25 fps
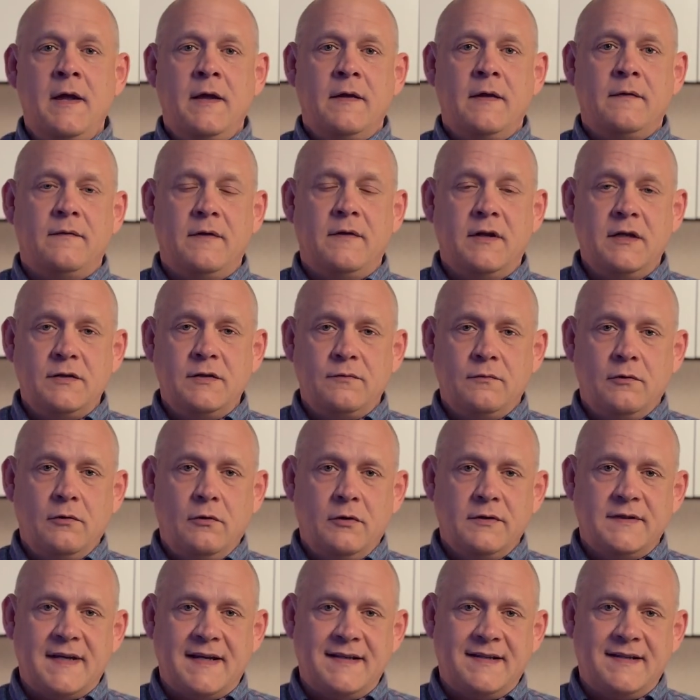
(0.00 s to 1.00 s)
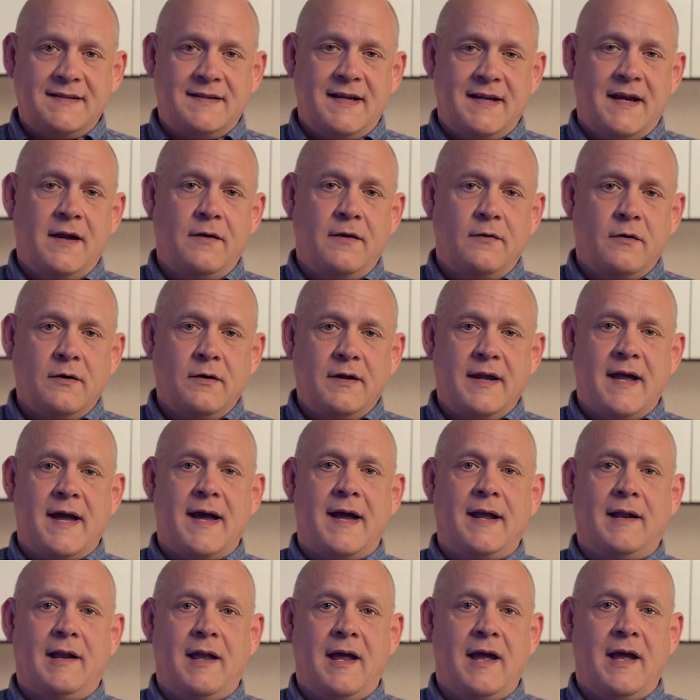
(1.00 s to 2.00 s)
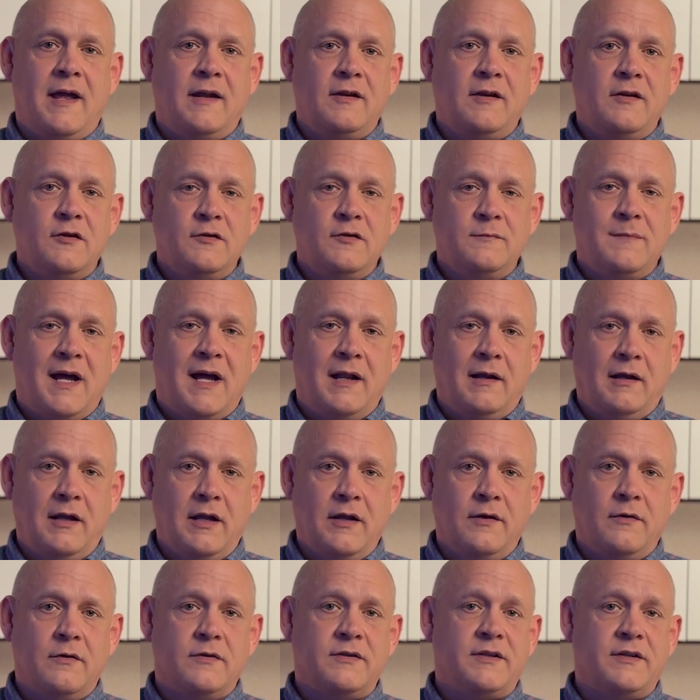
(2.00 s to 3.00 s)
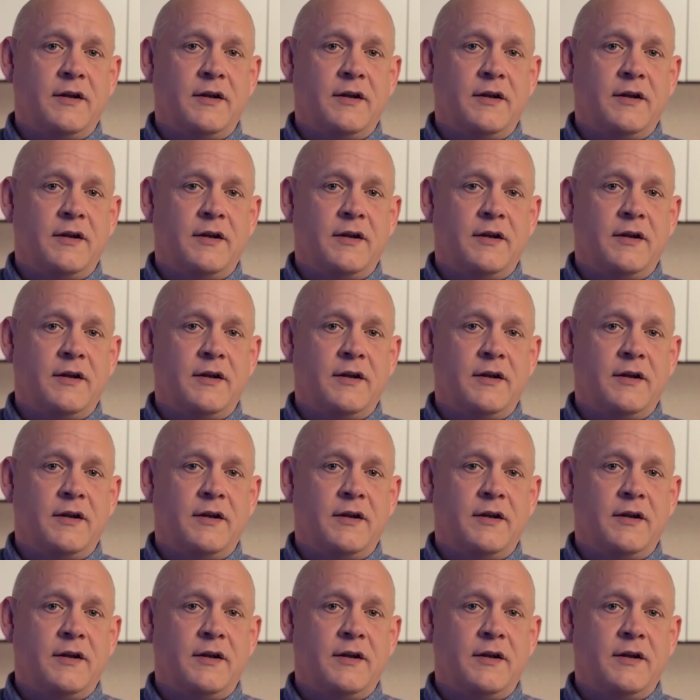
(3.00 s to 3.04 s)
This rule is a standard guideline used by lenders